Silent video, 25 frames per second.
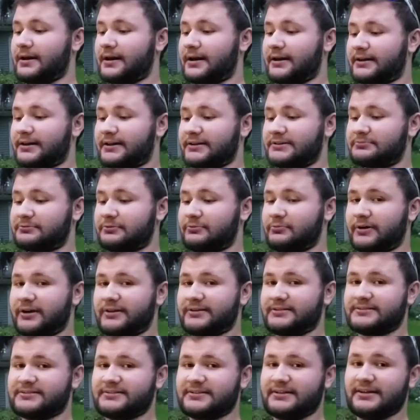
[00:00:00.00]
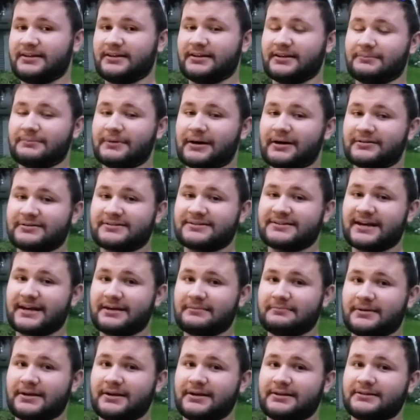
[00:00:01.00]
I guess we wait and see in about
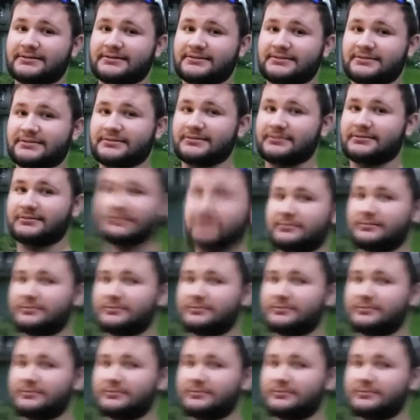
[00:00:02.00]
ten minutes.